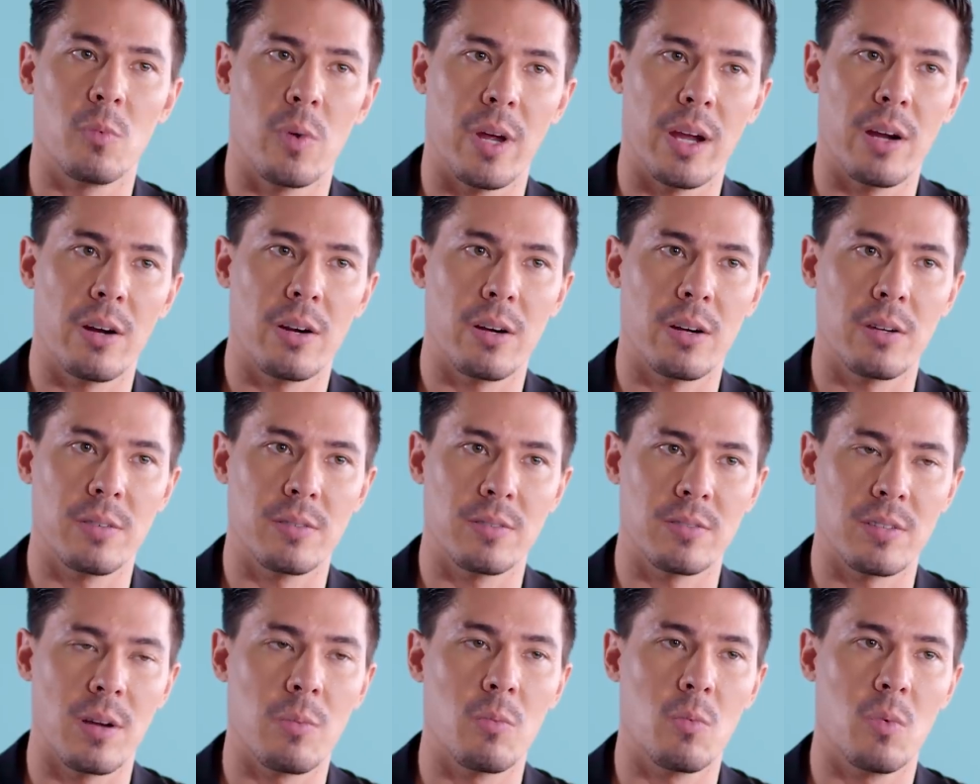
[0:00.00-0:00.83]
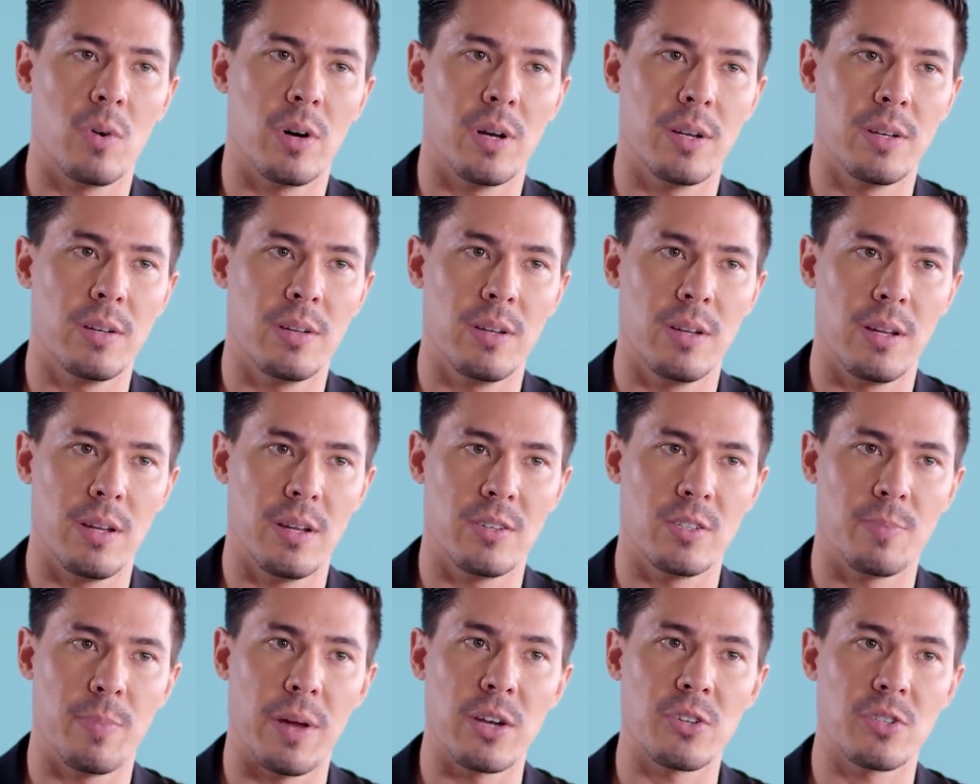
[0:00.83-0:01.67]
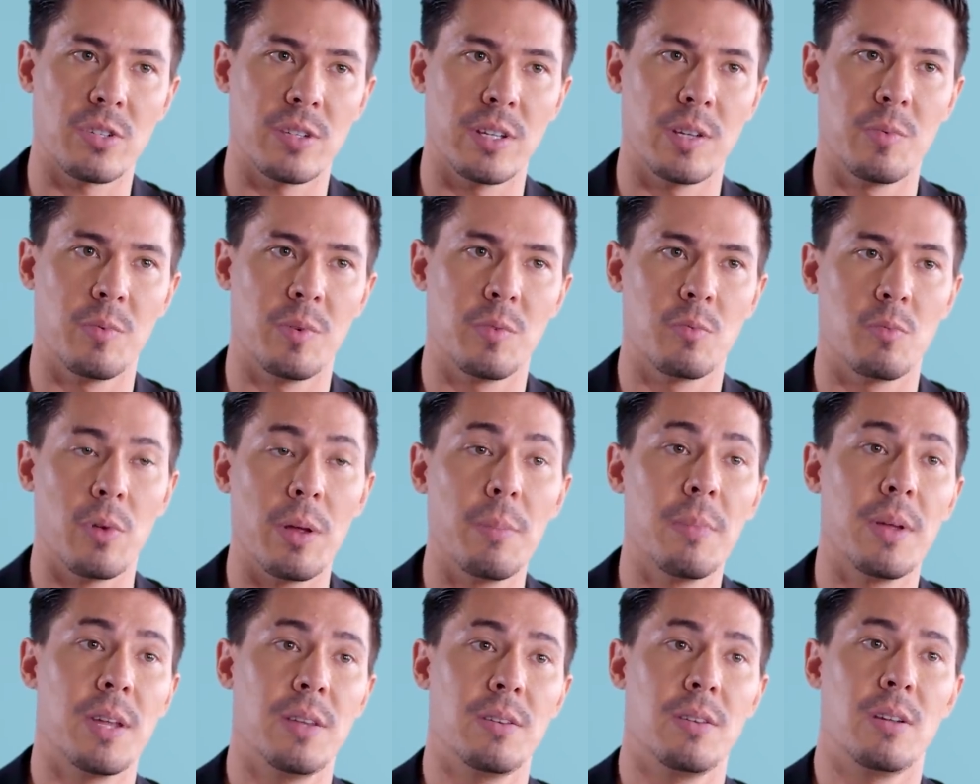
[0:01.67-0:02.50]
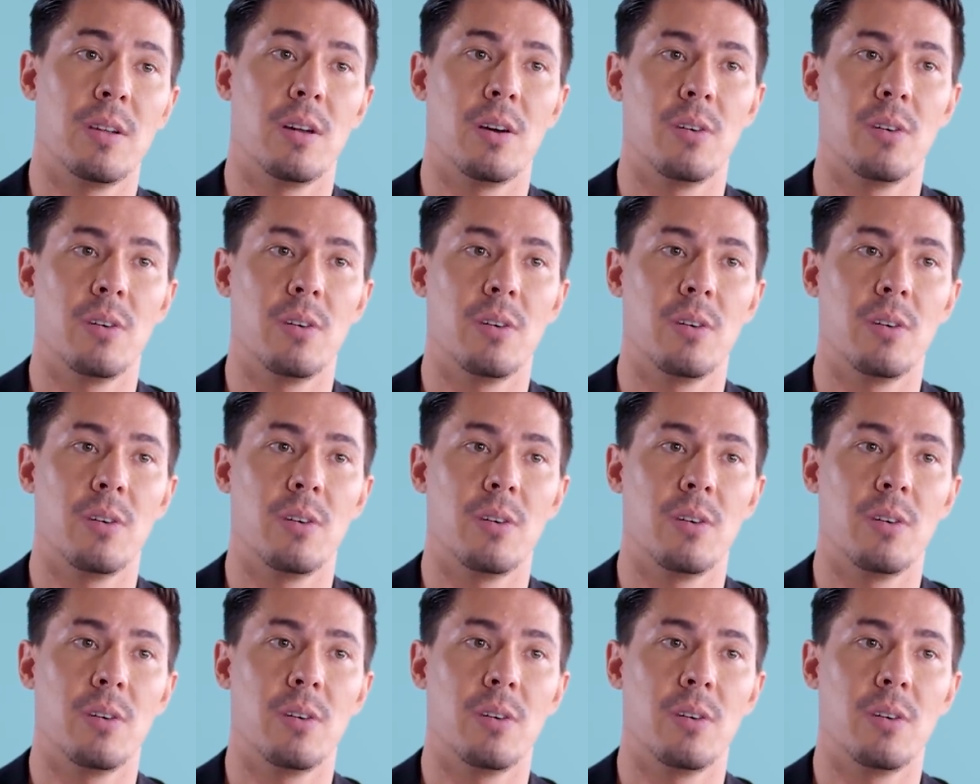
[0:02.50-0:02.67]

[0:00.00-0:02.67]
where someone, especially with women, you